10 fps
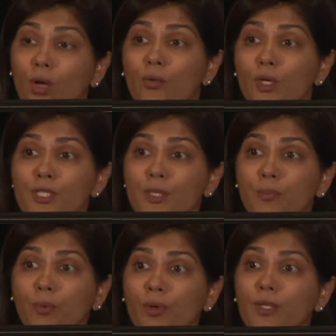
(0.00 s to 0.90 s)
only is it
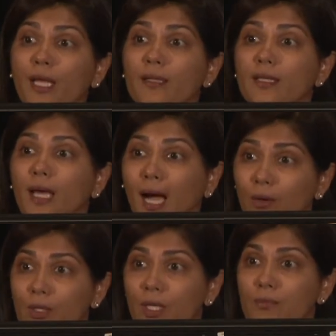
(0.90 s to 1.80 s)
important that the
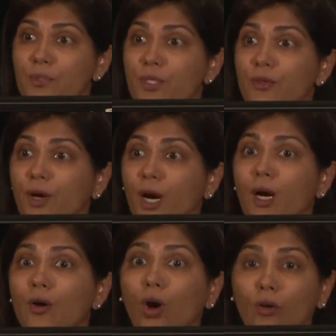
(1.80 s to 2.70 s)
outcomes
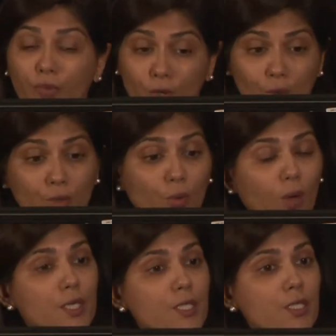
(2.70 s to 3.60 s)
are of a good
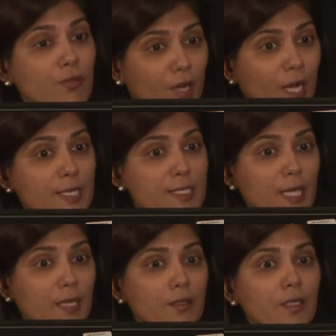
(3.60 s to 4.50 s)
quality, of a high
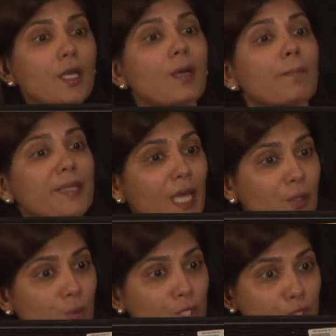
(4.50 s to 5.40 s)
standard, but
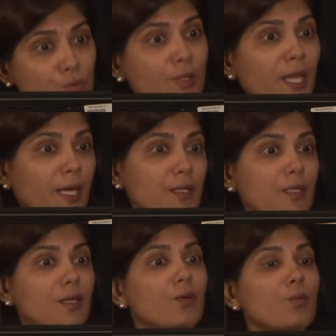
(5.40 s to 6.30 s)
that we do that
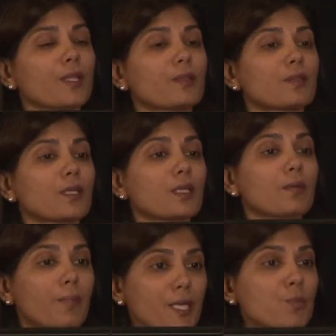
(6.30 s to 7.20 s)
with the
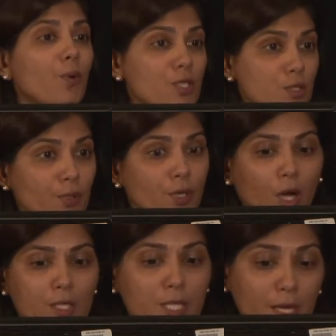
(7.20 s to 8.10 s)
best possible
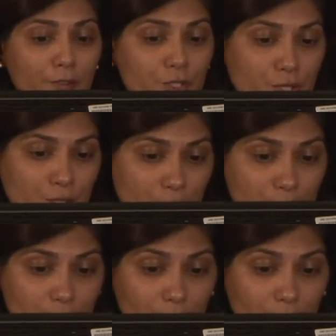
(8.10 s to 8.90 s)
cost efficiencies.